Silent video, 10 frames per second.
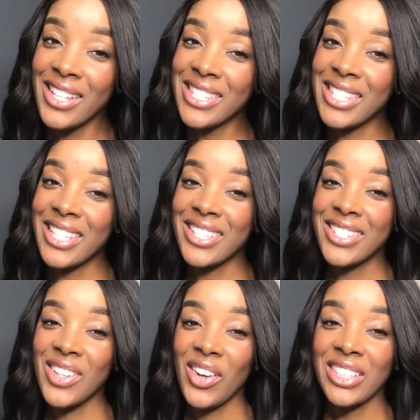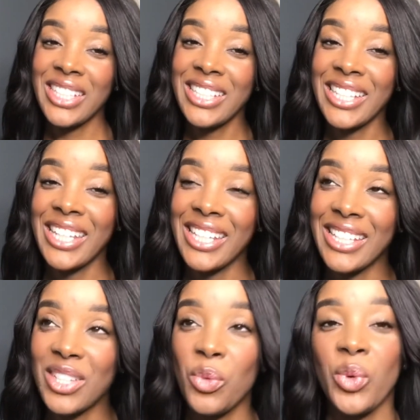It's Darlene
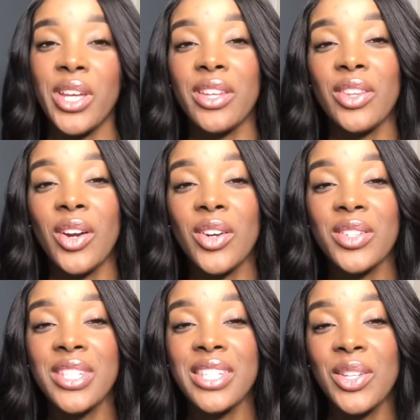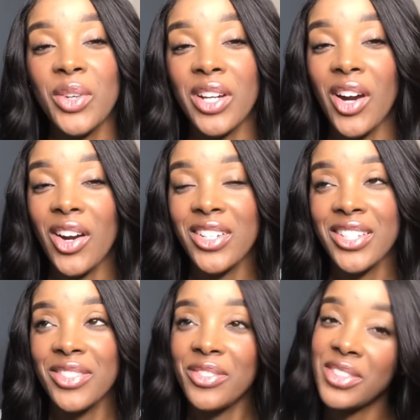again with her Secret
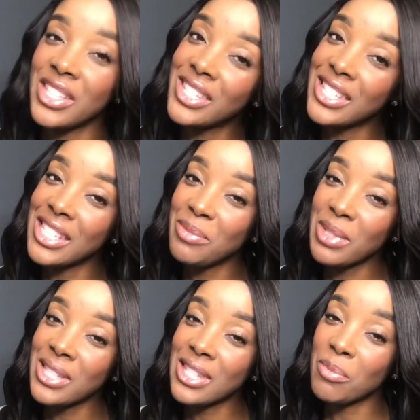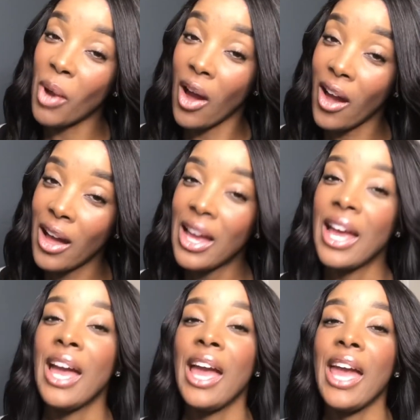Garden V-Steam and Spa,
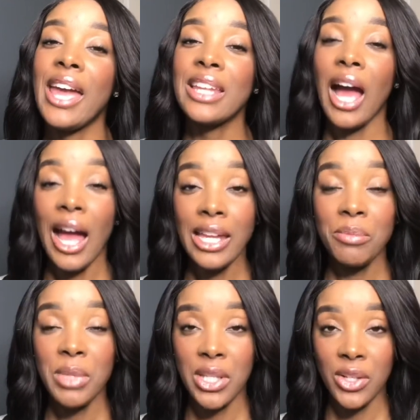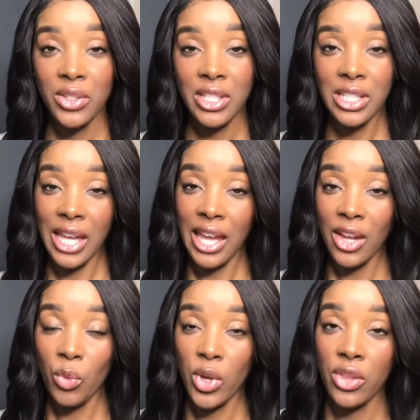and I am here
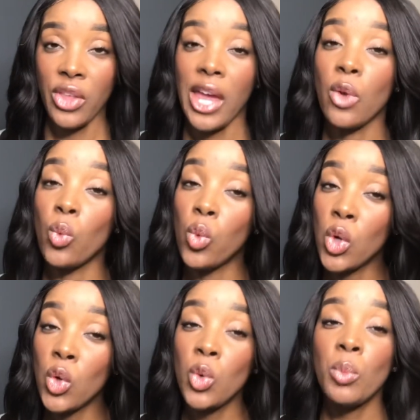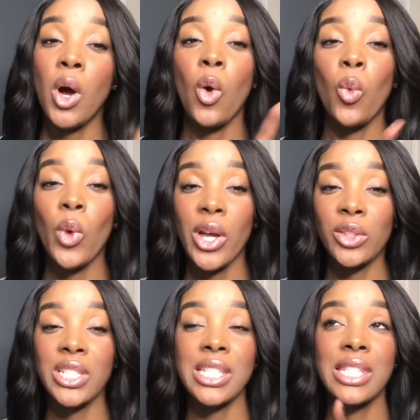today with a Womb
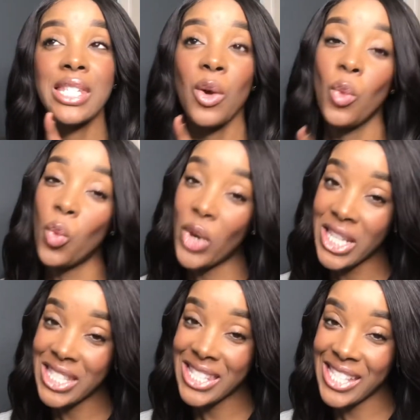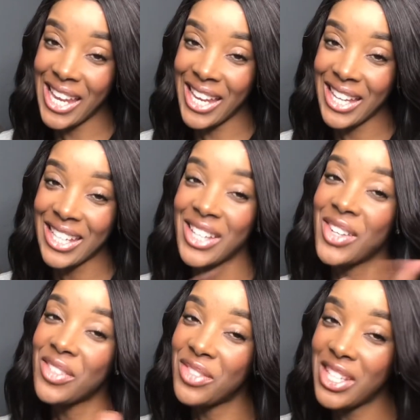Wellness Wednesday
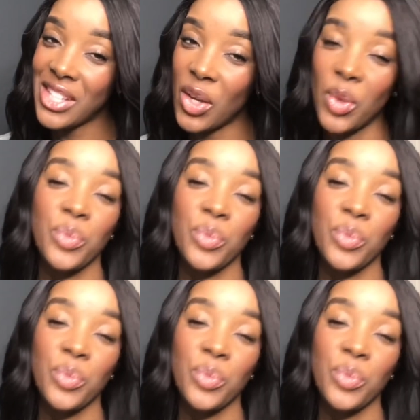video.